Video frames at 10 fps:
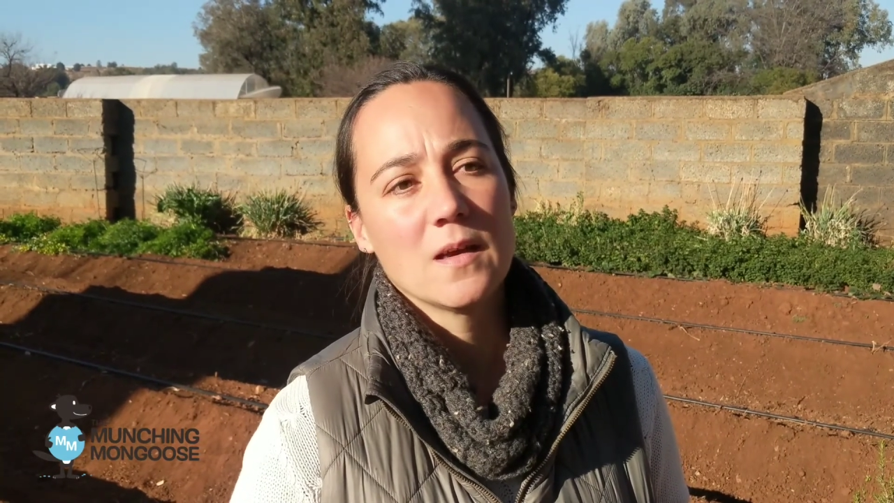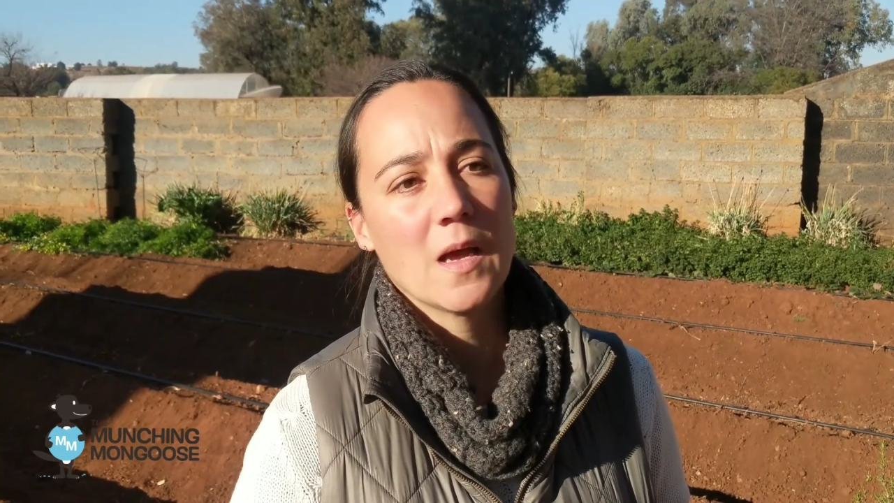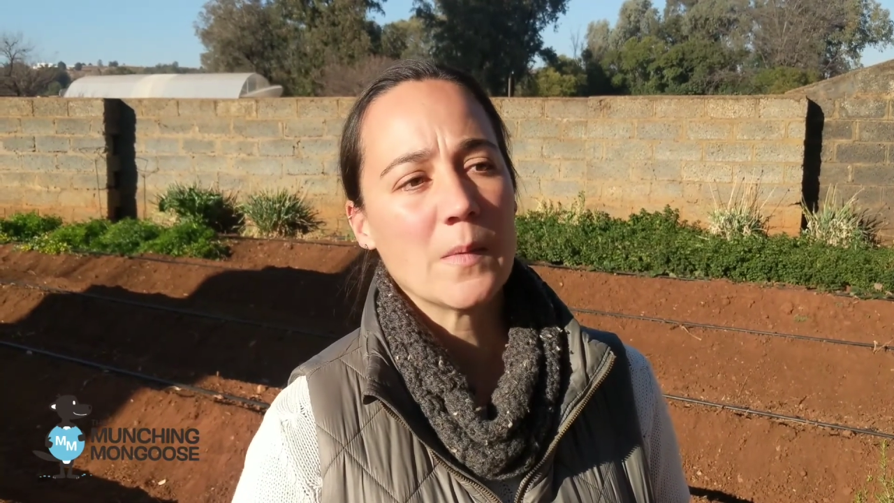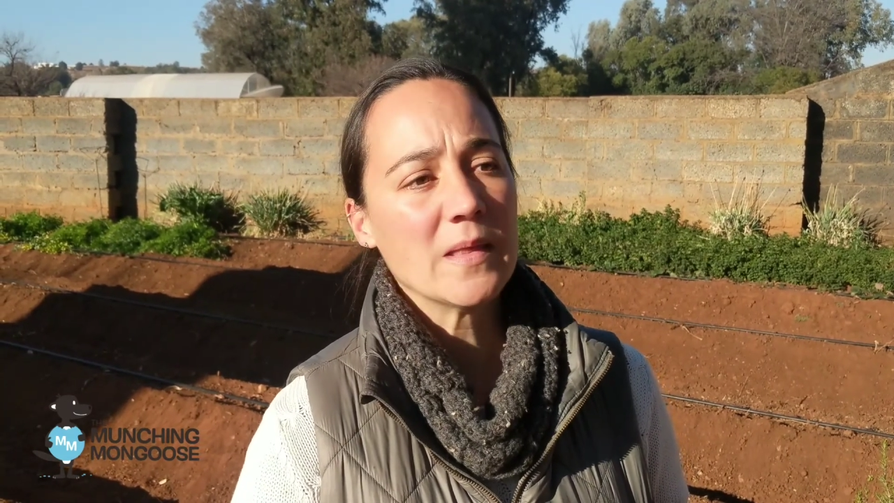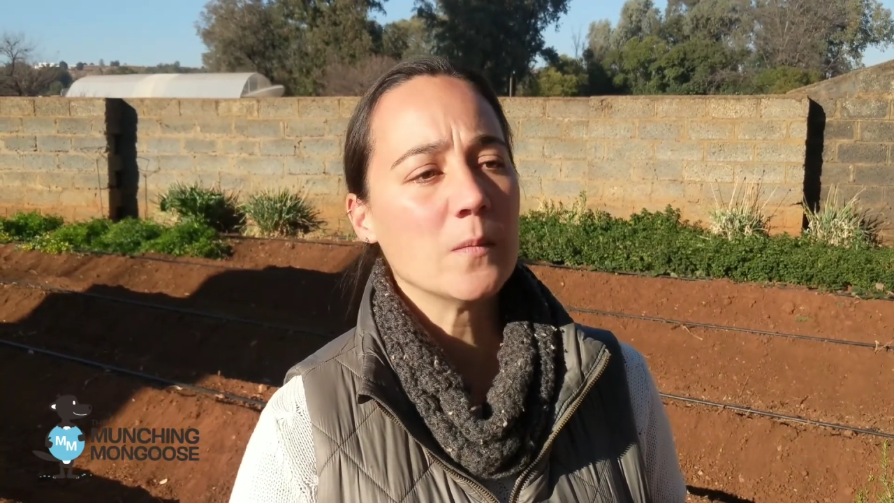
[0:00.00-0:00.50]

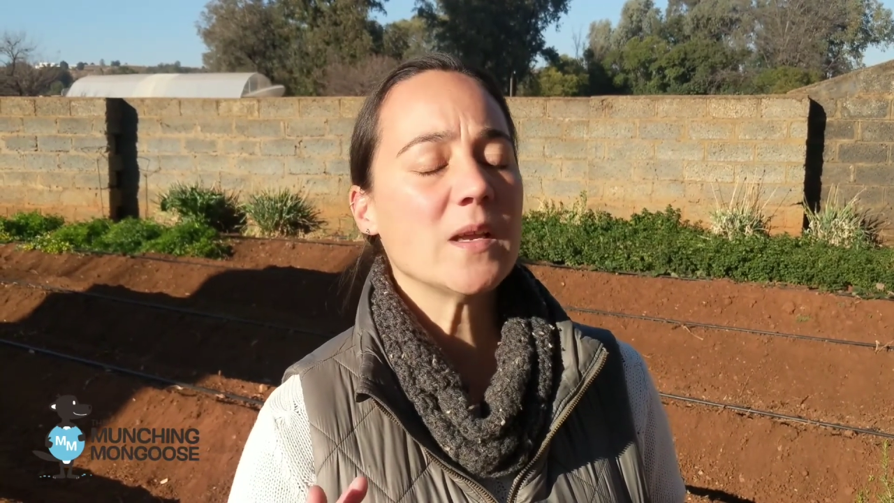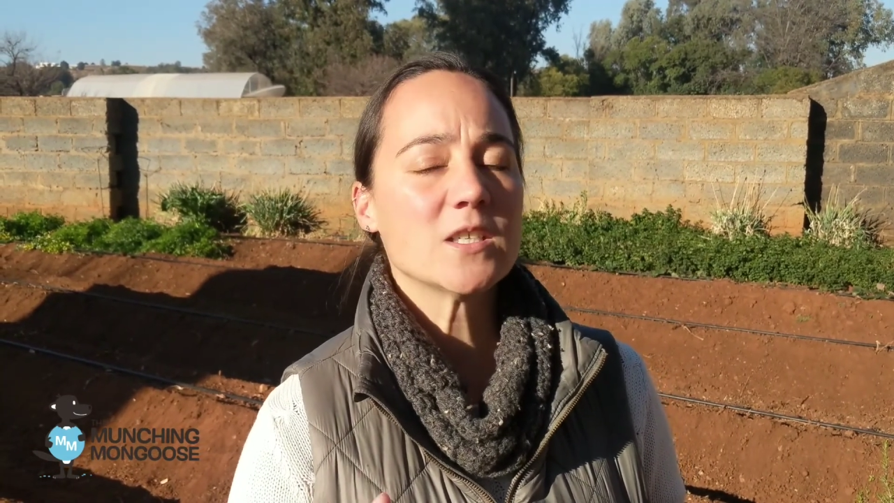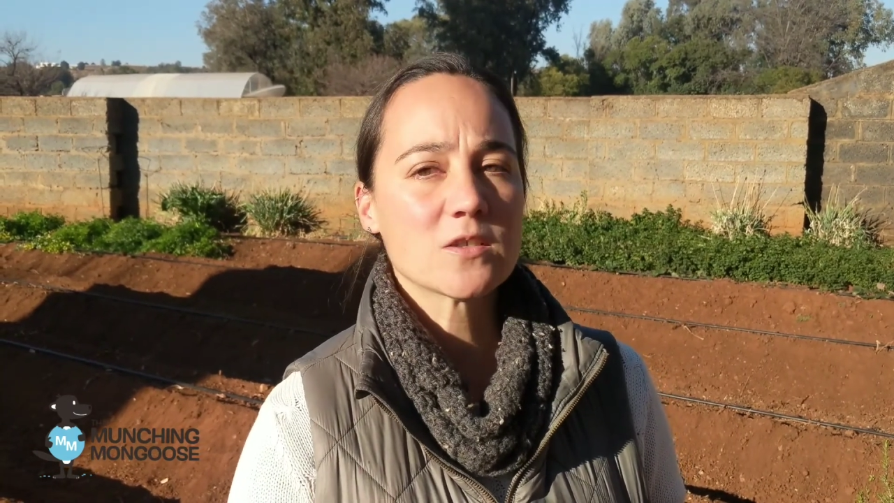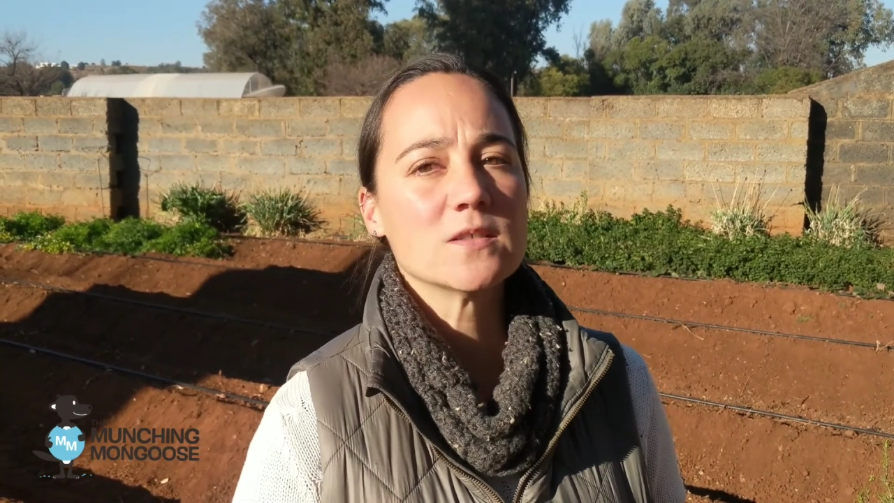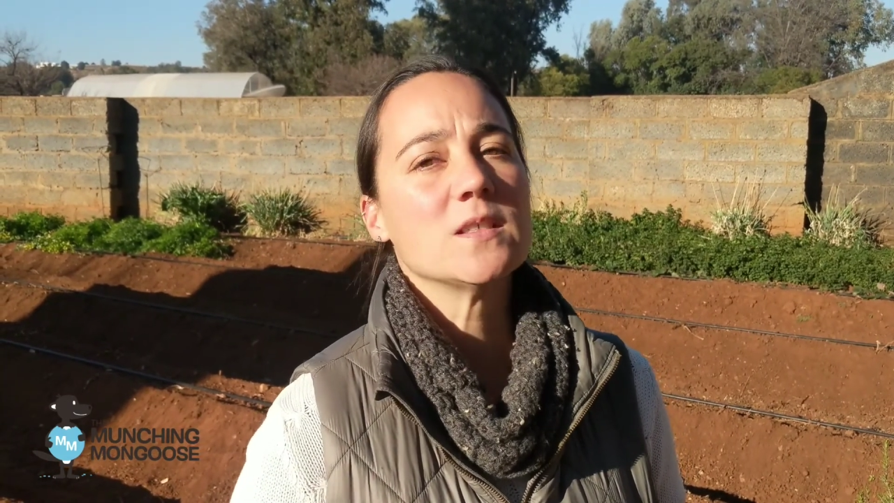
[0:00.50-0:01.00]
and then we
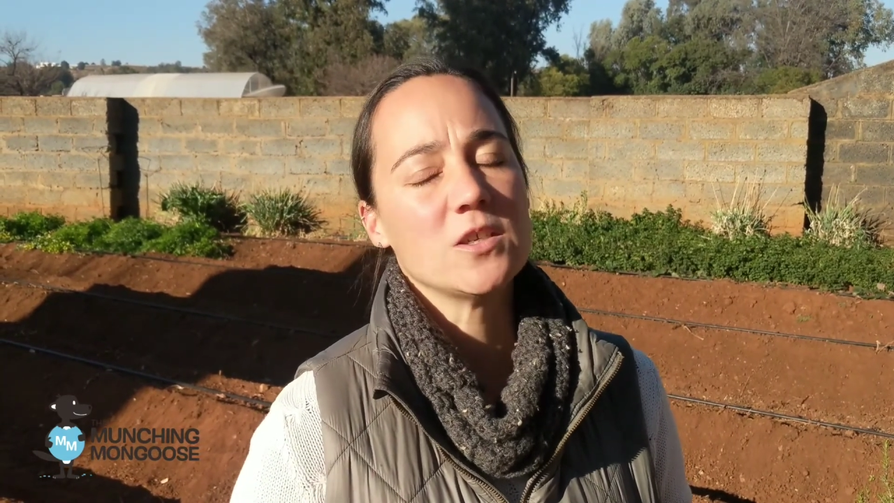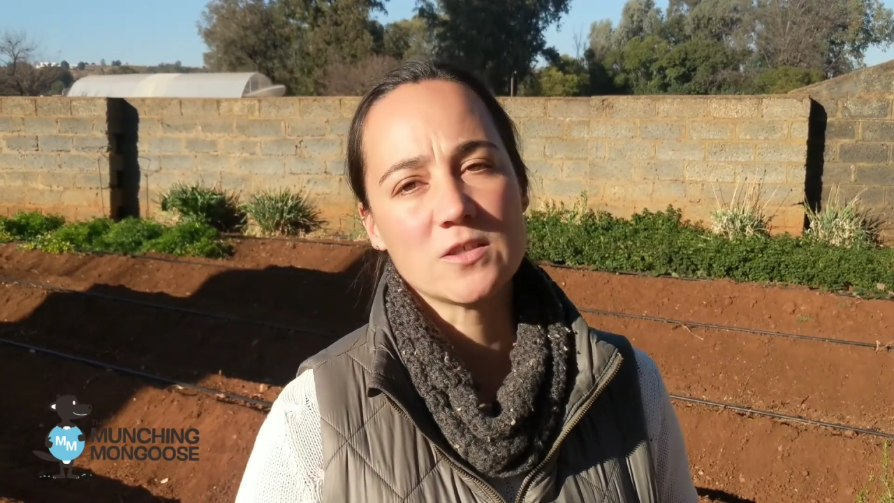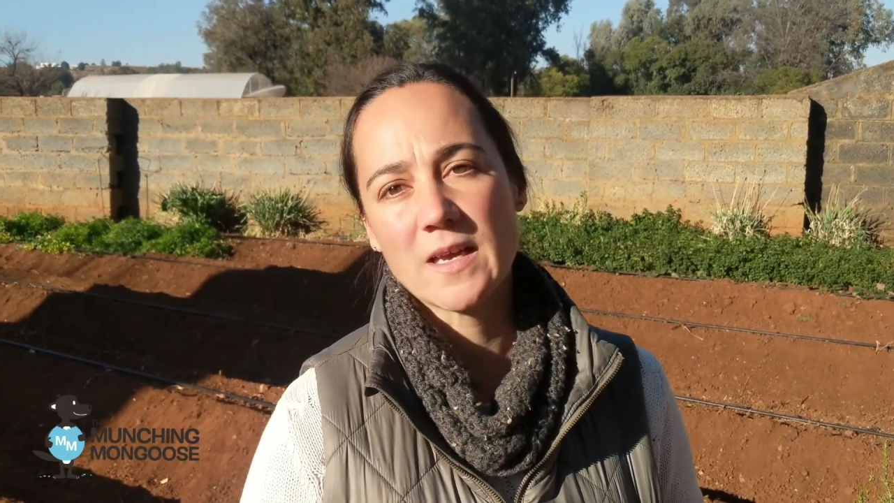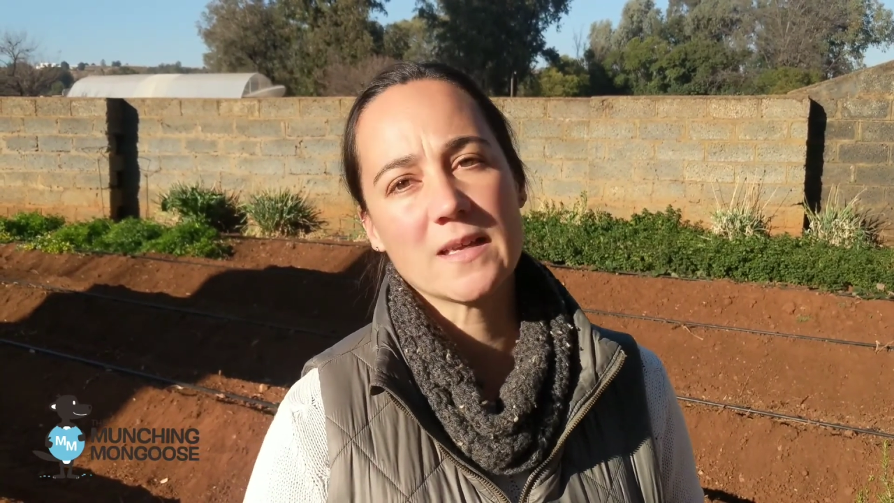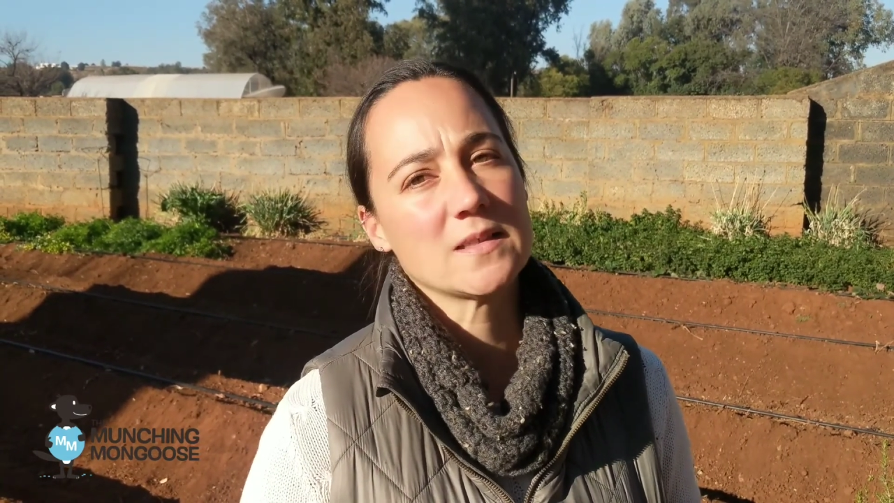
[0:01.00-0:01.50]
just continue
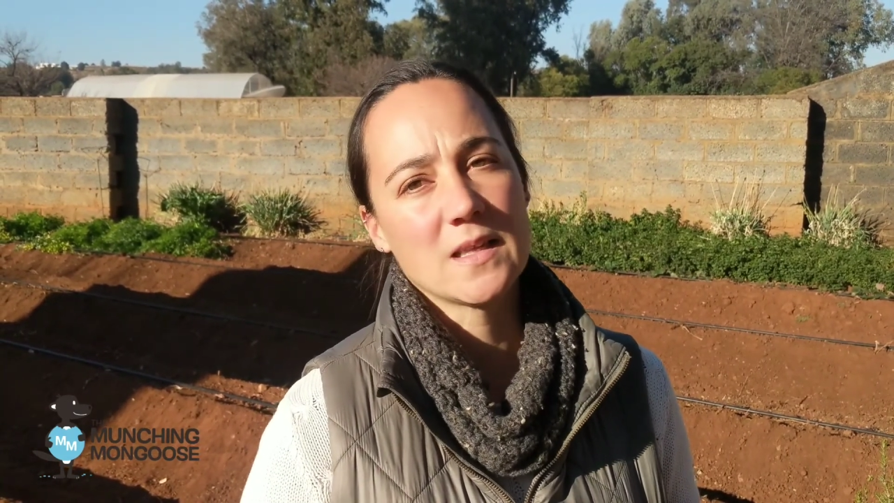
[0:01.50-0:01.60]
to add to